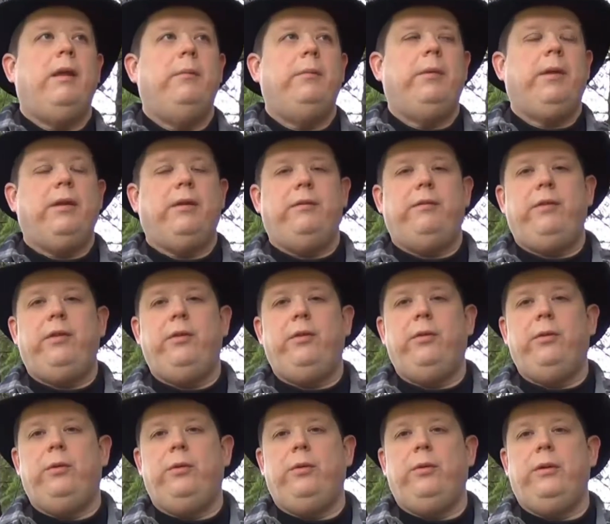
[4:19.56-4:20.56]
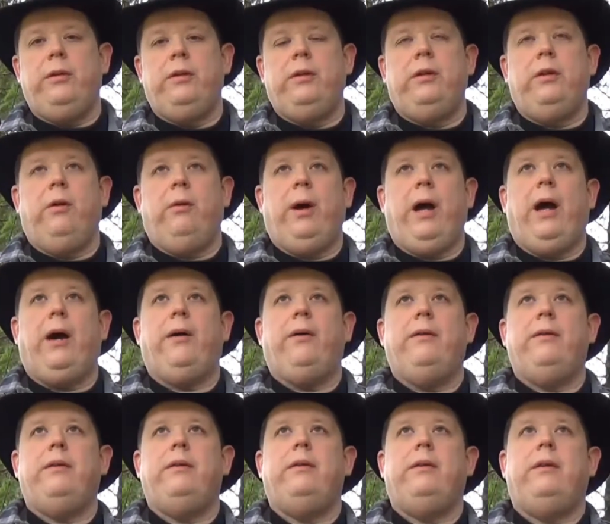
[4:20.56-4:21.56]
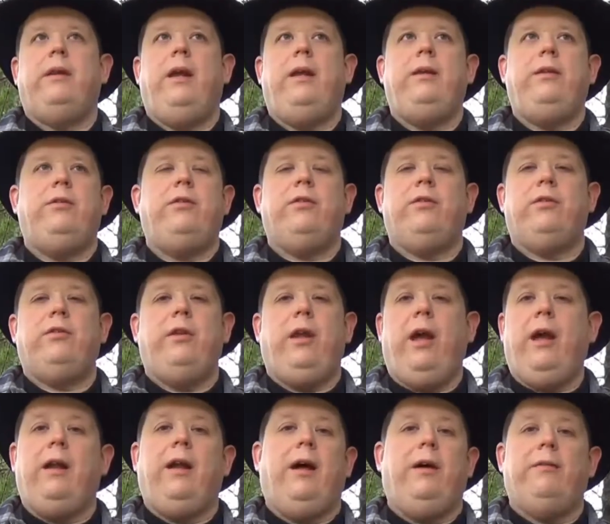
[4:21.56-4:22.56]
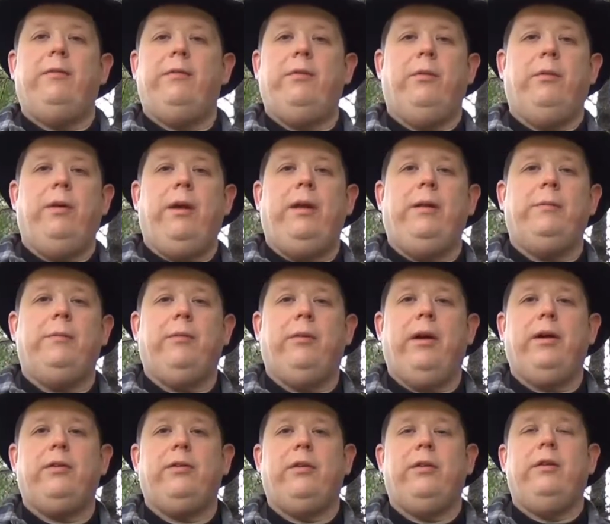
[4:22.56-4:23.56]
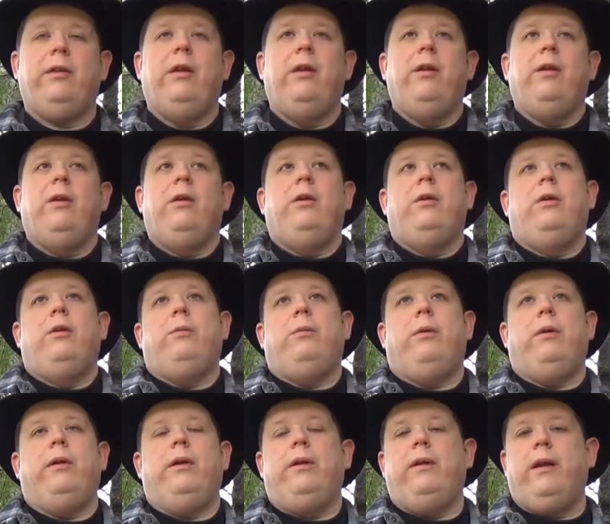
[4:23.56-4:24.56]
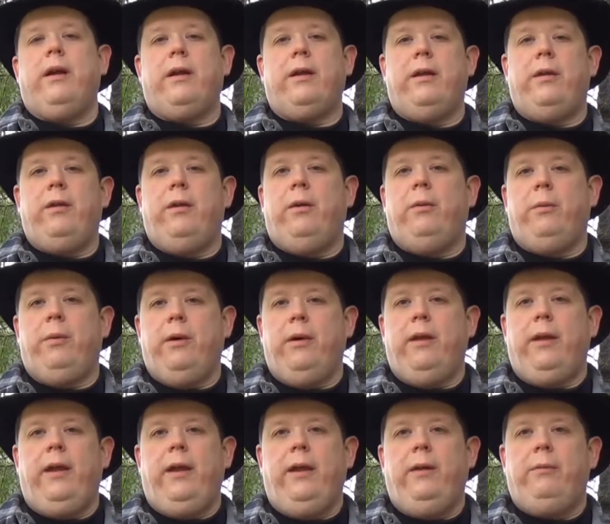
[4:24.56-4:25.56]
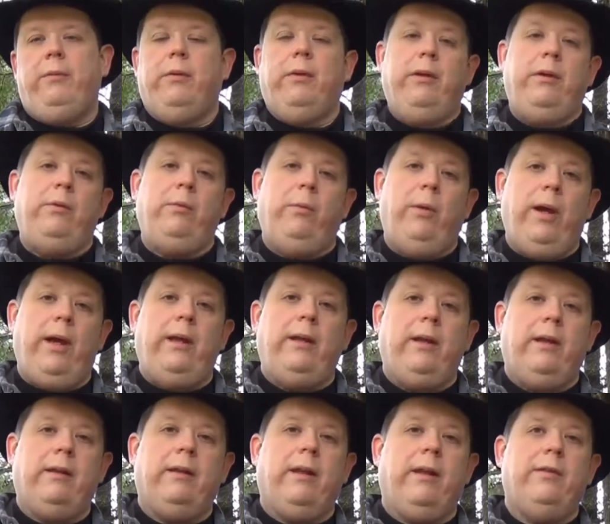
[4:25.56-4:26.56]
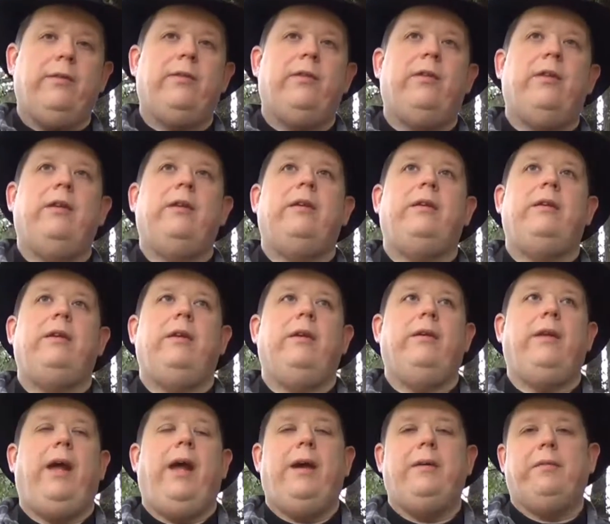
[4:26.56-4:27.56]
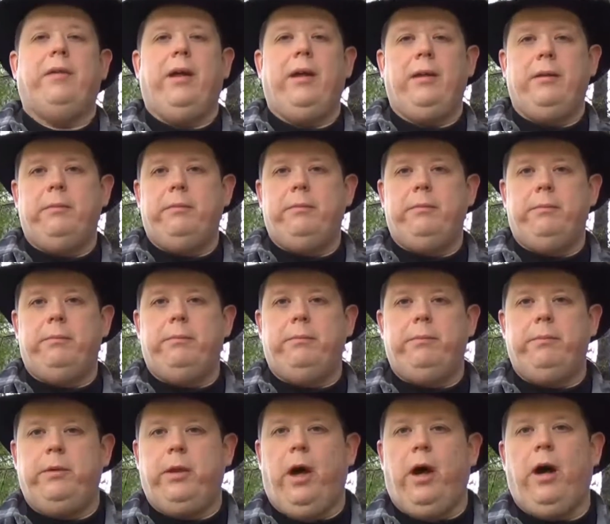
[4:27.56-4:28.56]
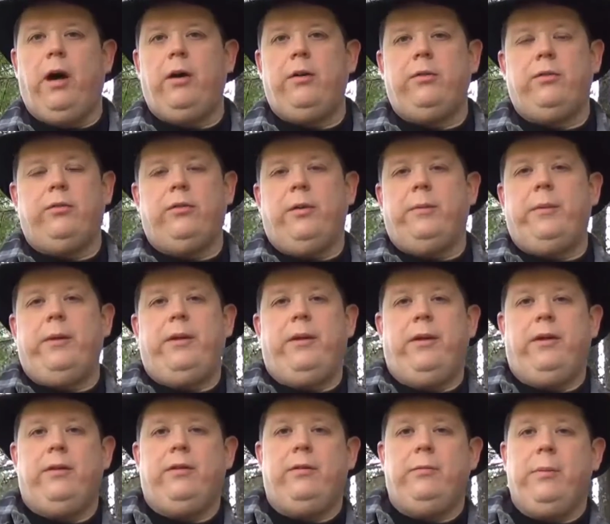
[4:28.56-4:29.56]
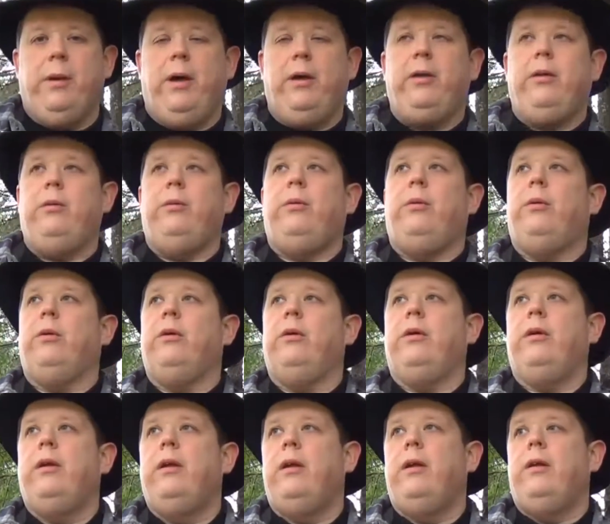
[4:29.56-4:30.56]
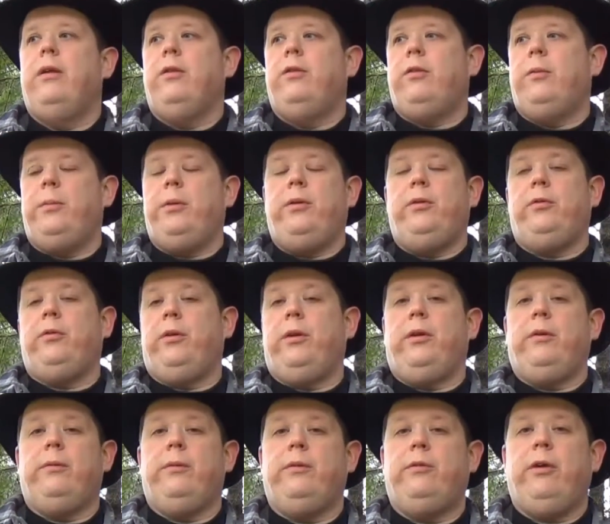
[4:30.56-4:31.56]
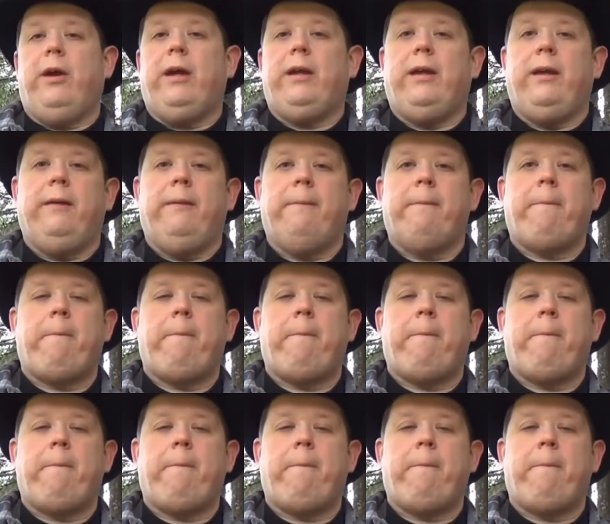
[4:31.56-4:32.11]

Because if you go out and you just head off into a random direction, well, they're not going to know where you went unless they have like dogs or something that can smell you, or someone is really good with tracking.